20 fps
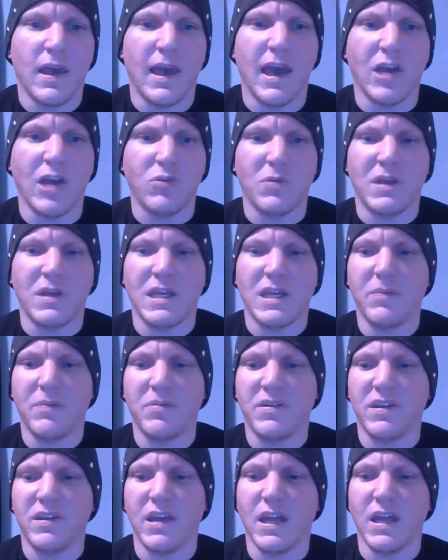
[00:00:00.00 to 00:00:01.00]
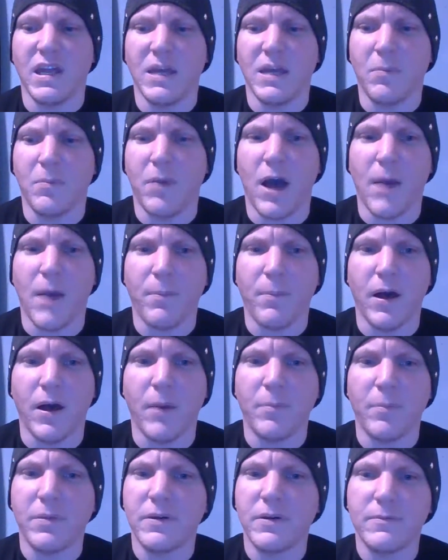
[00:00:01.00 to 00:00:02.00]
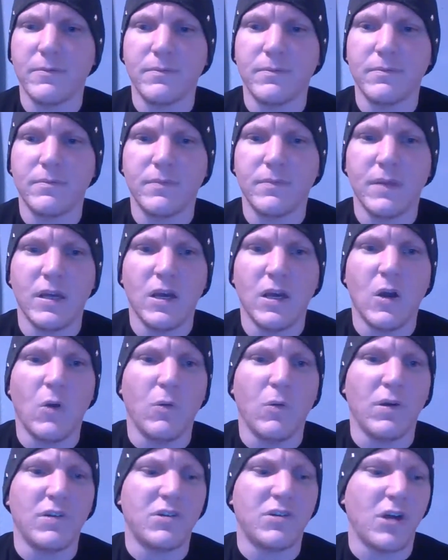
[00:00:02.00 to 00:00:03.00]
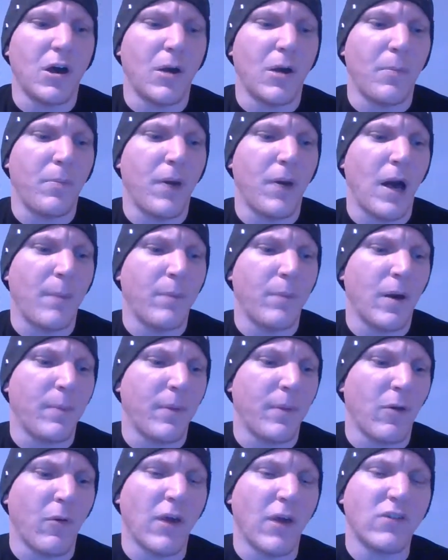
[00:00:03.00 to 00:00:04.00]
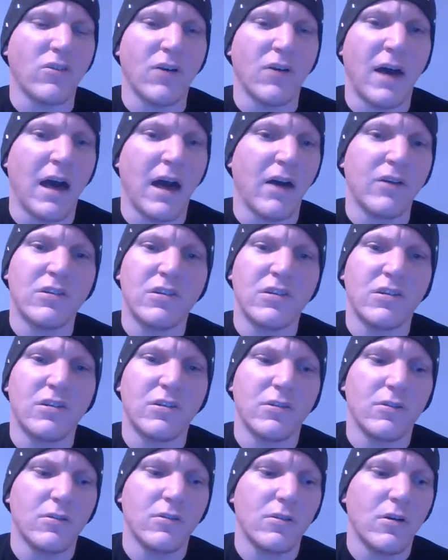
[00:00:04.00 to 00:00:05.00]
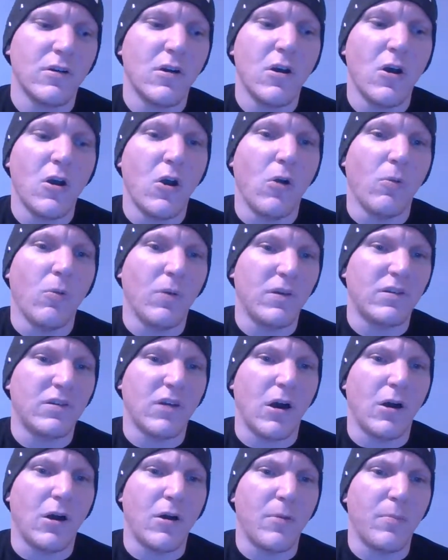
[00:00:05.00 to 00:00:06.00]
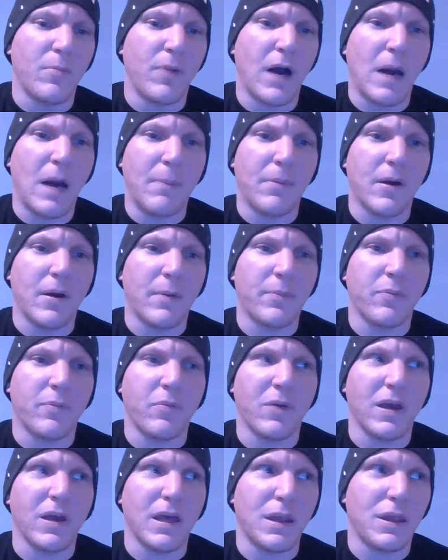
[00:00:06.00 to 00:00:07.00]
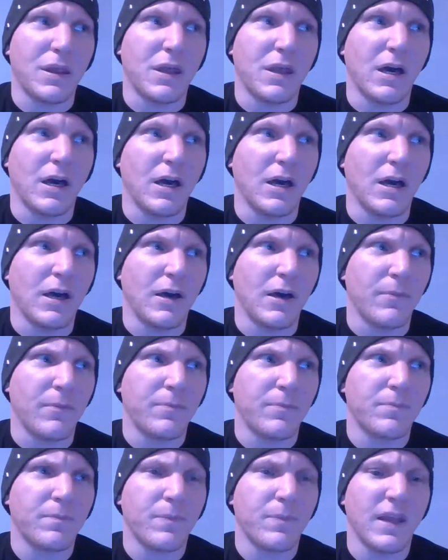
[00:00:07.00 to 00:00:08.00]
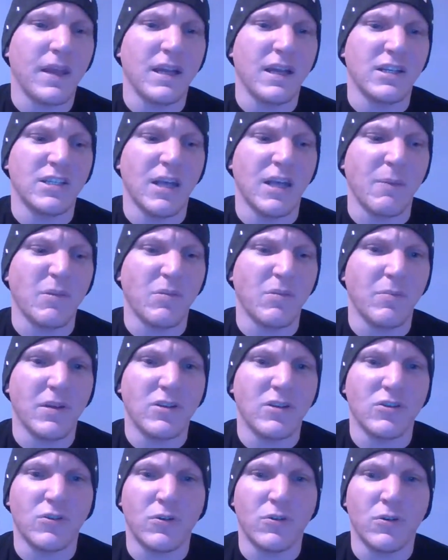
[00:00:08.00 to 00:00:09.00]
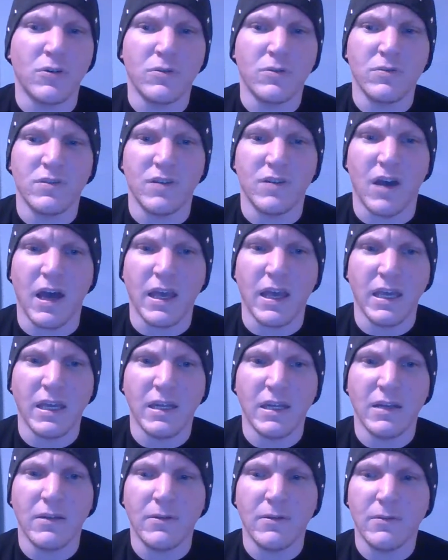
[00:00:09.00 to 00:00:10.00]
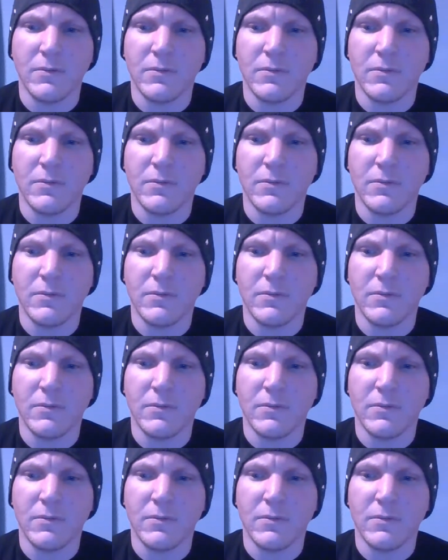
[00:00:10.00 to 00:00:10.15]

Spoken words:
As we keep seeing him pop up. We saw him pop up at Wrestle House. We saw him pop up with James Mitchell dying.